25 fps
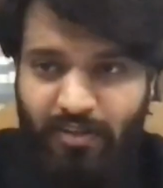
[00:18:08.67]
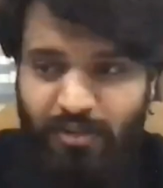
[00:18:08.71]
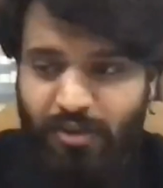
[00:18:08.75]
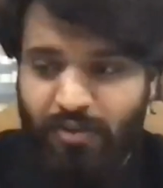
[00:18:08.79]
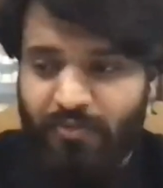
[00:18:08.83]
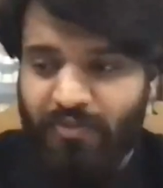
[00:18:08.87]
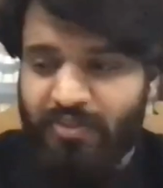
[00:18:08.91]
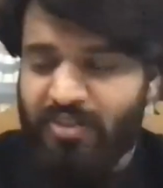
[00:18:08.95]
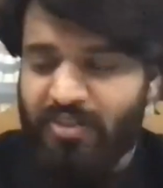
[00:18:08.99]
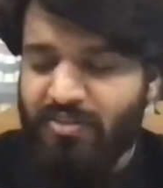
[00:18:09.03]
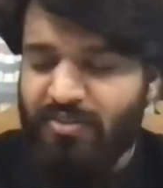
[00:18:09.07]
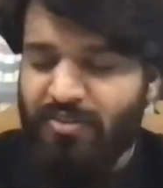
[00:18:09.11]
or
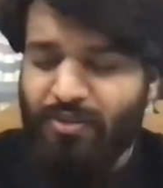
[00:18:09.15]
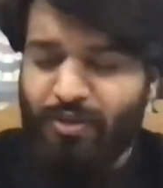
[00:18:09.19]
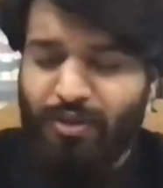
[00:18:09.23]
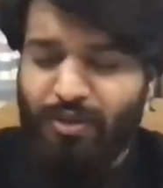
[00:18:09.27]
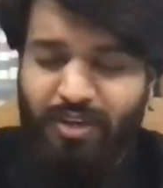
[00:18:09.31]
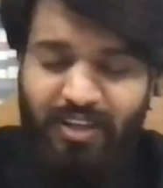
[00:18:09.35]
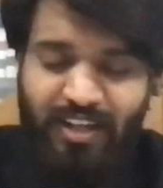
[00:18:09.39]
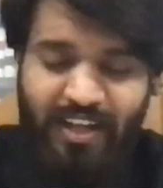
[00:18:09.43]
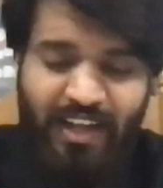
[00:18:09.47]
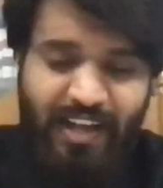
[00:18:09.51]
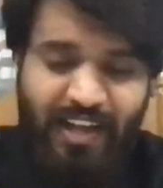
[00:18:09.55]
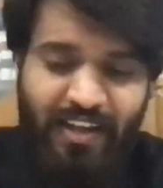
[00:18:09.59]
which is not
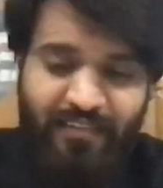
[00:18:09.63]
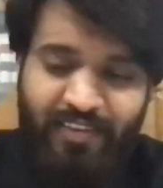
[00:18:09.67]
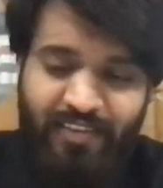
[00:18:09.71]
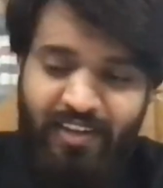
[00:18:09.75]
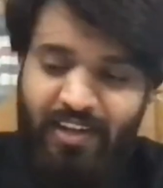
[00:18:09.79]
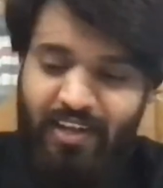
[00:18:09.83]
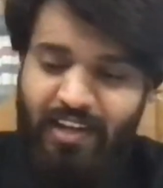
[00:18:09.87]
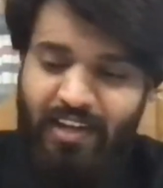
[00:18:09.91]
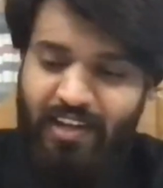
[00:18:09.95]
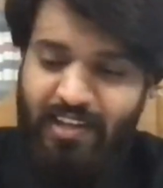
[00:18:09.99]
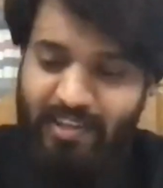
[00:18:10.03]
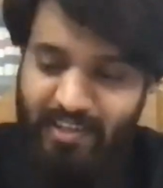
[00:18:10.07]
having
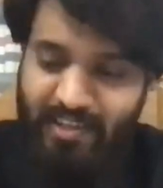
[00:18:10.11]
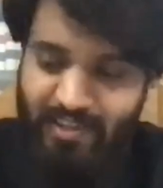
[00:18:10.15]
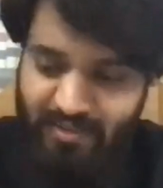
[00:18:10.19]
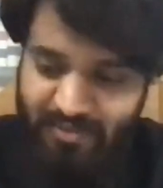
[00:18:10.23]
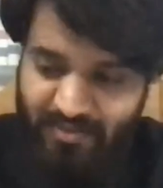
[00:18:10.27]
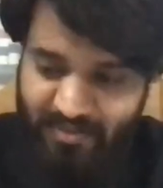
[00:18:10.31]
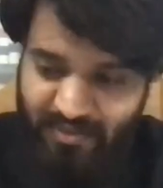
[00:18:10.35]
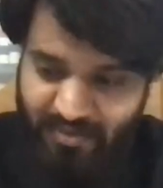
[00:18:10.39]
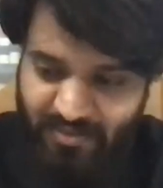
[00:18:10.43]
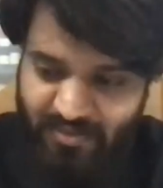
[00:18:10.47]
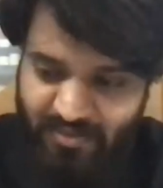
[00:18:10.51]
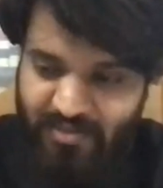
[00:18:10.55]
any
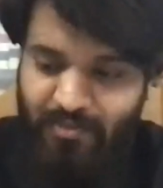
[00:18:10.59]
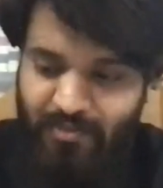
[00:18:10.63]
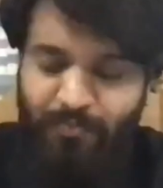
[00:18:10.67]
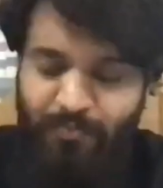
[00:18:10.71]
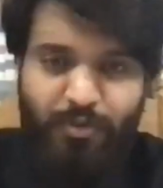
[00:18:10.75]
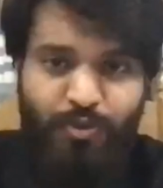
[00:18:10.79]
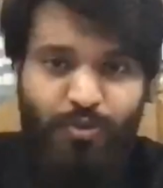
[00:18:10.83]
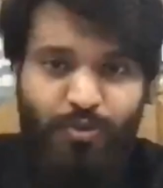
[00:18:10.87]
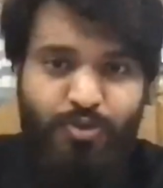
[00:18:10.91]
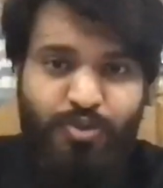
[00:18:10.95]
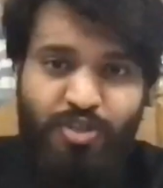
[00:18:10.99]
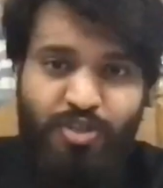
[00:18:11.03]
system
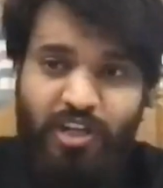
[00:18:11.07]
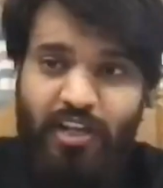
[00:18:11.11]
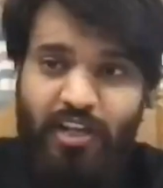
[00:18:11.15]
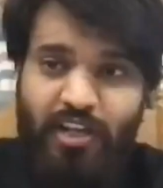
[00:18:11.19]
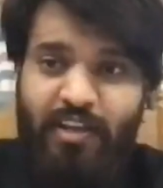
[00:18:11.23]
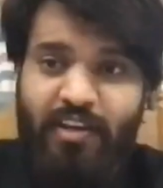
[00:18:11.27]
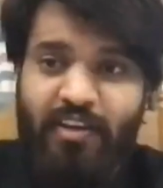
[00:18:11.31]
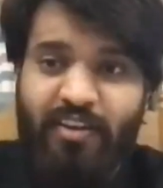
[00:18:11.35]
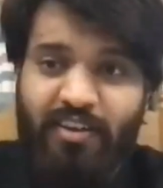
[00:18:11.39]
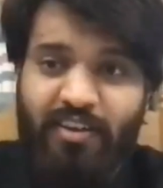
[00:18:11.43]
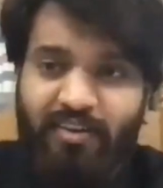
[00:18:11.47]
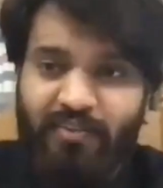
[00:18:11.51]
to check
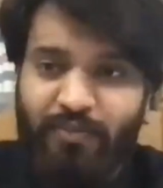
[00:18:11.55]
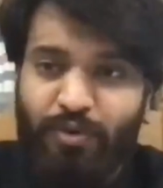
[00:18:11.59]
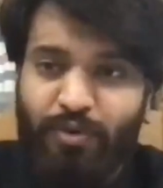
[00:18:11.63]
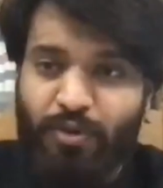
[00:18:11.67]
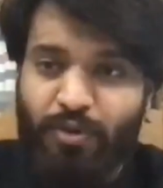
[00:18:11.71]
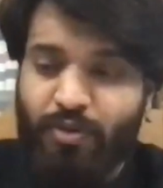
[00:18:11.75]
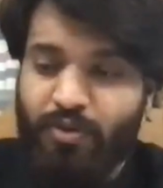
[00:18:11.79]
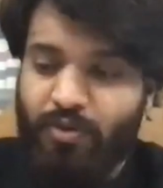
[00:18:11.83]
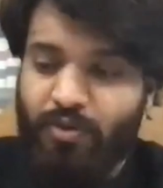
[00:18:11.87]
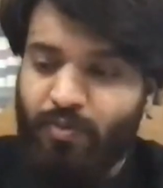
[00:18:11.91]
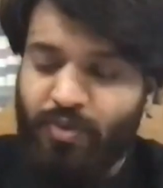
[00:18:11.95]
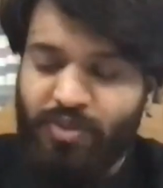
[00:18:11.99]
and review,
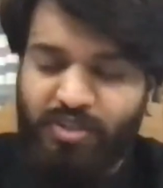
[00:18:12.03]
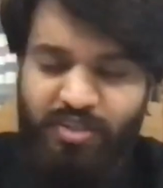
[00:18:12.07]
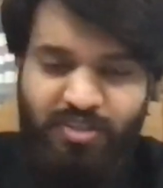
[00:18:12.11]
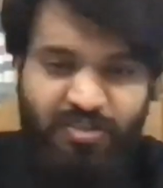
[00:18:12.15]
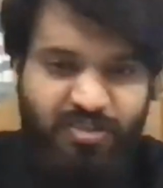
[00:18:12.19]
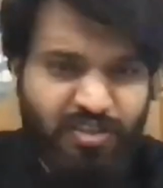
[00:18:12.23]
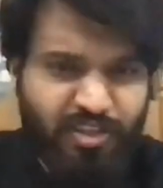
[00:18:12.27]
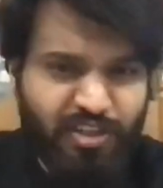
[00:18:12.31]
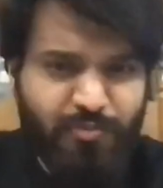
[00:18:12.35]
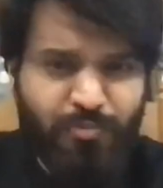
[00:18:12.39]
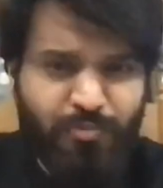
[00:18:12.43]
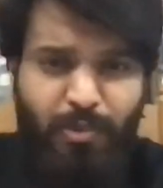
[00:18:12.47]
and which is
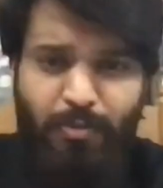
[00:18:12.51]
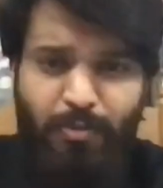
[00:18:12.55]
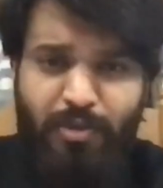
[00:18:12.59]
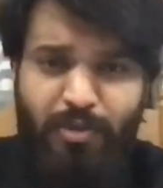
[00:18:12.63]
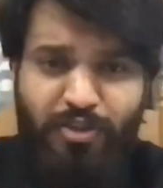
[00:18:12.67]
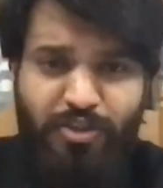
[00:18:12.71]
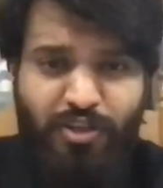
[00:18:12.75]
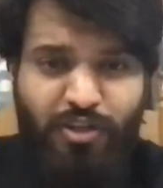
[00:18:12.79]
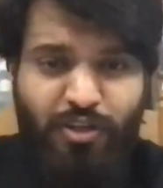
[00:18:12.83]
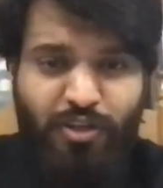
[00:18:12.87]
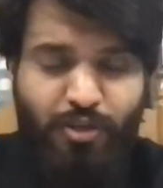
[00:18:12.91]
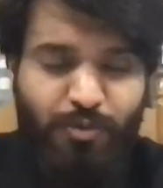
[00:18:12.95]
just
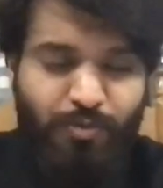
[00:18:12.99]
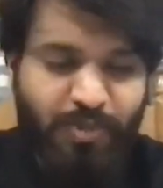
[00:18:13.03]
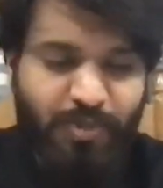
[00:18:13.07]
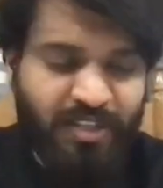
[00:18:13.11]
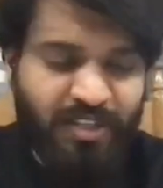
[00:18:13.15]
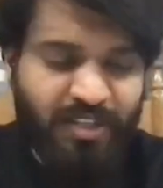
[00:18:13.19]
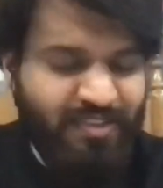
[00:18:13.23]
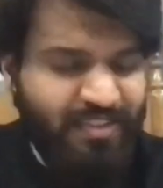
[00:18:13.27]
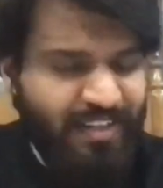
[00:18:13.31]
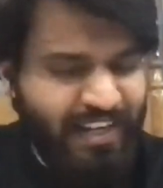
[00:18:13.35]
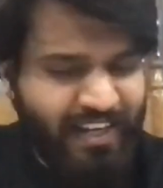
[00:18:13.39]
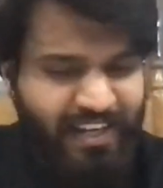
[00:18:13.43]
publishing your piece
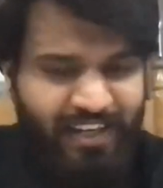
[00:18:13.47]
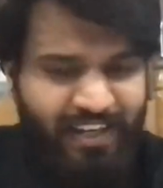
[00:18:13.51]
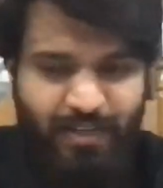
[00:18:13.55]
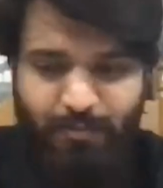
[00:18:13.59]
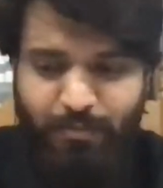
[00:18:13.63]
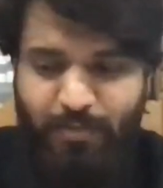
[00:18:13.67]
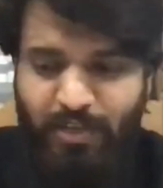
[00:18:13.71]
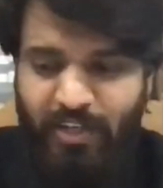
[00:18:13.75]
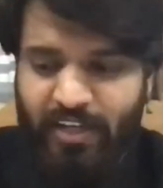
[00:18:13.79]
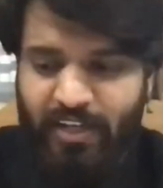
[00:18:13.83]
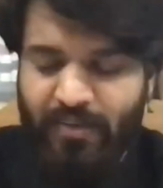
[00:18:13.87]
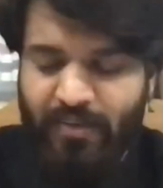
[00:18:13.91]

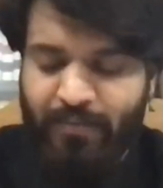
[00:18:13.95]
randomly